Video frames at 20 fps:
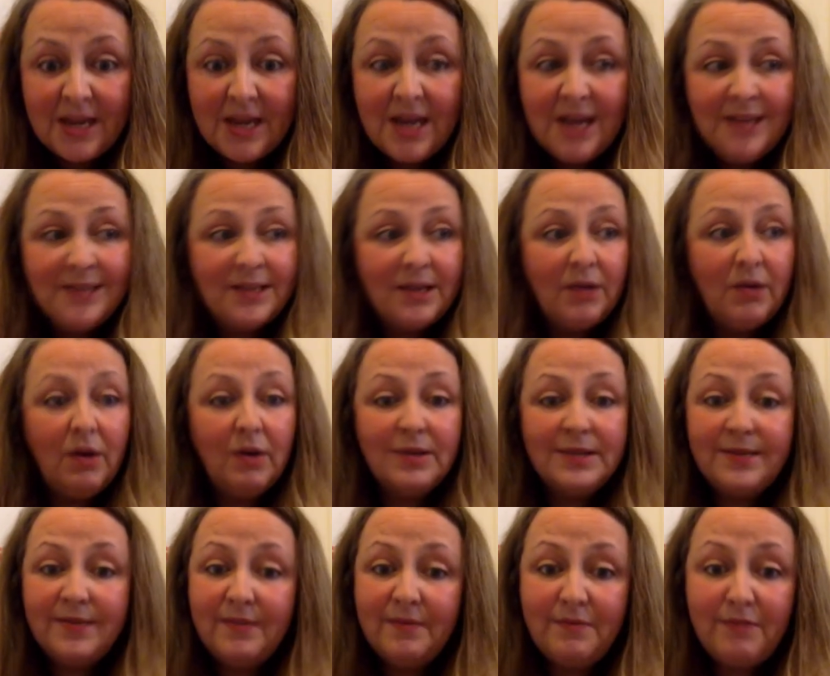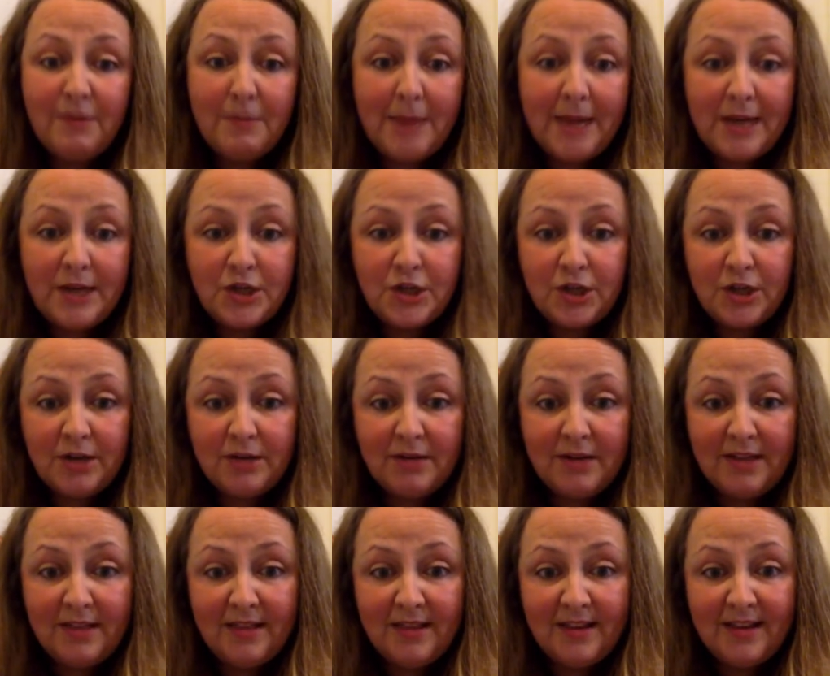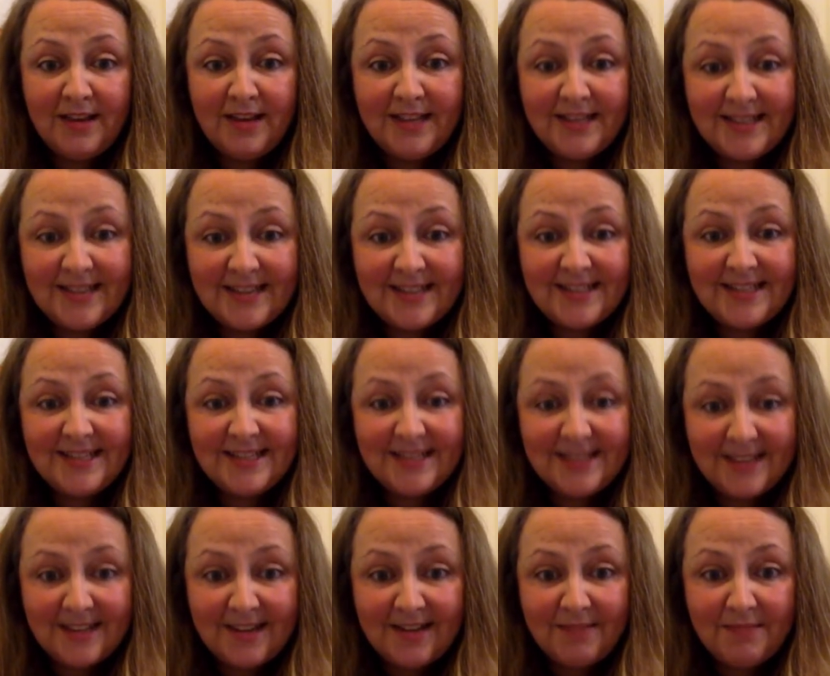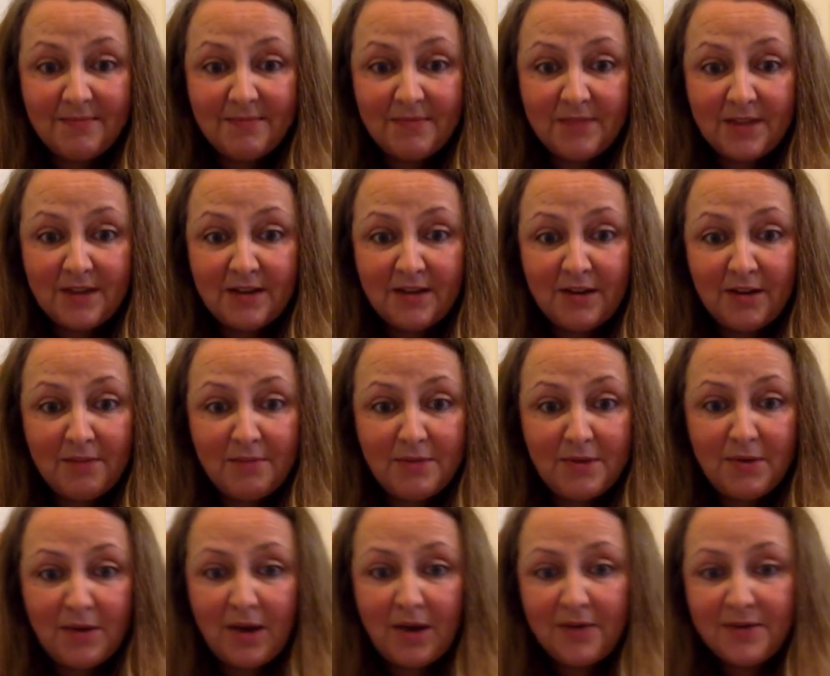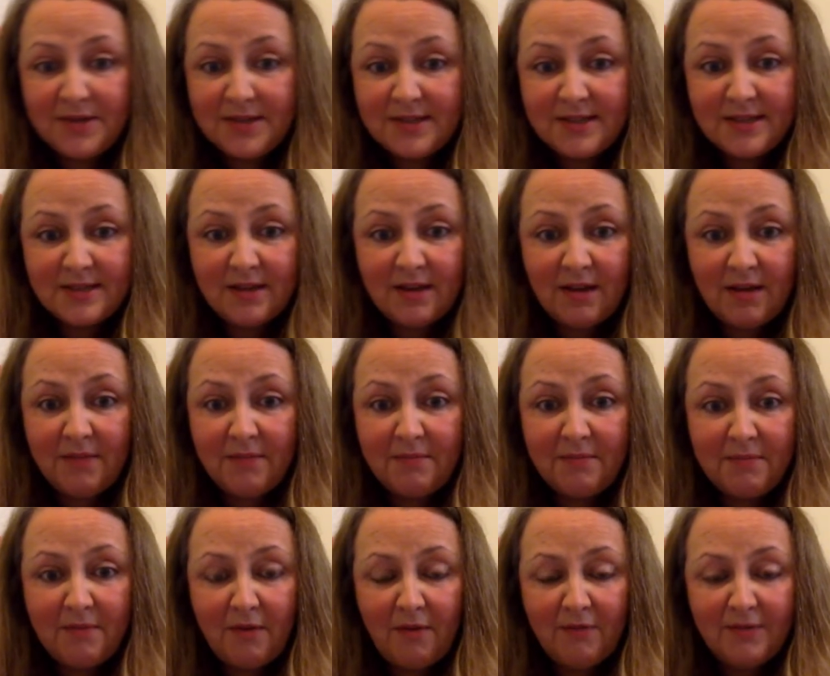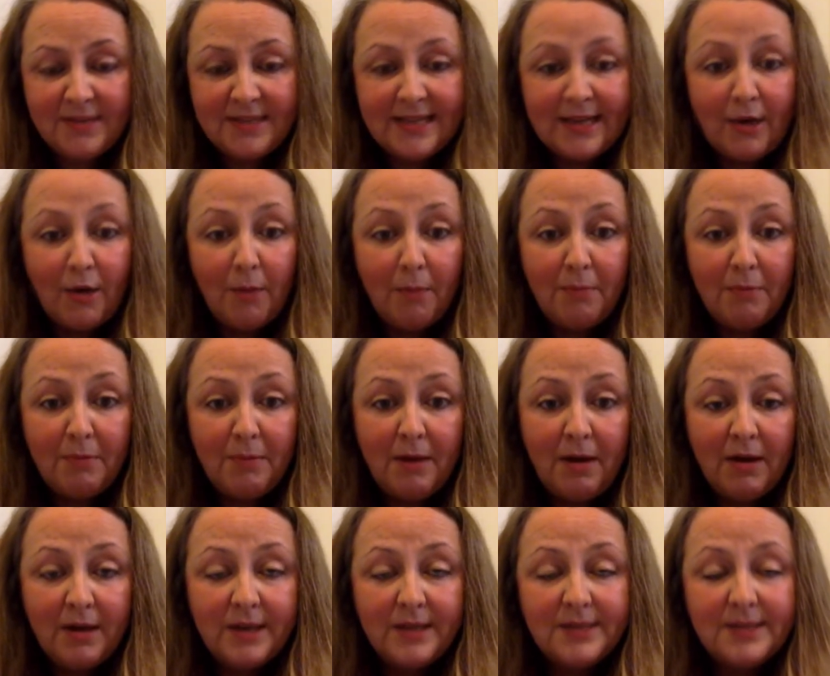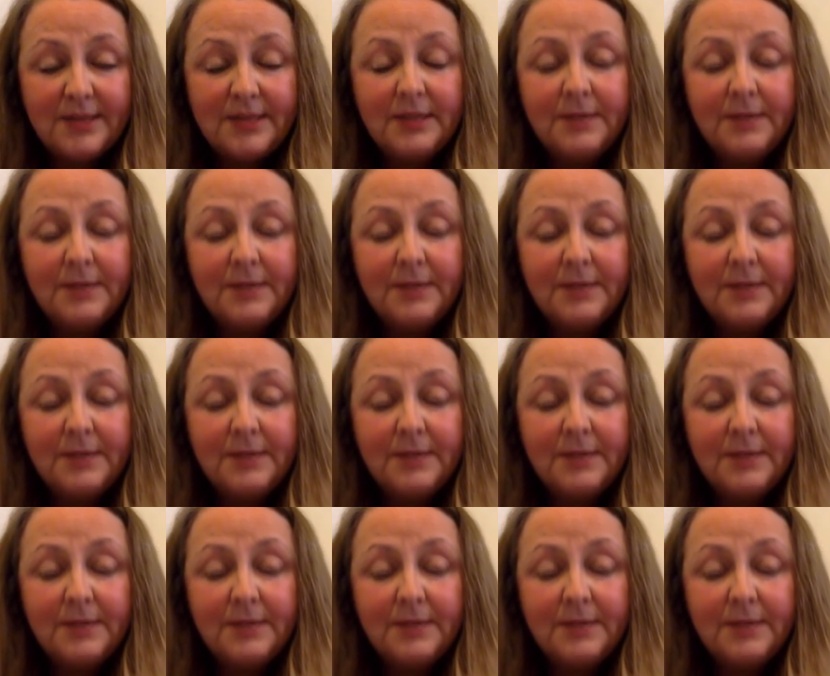So lots of inflammation in the intestines, the gut mucosa's obviously compromised.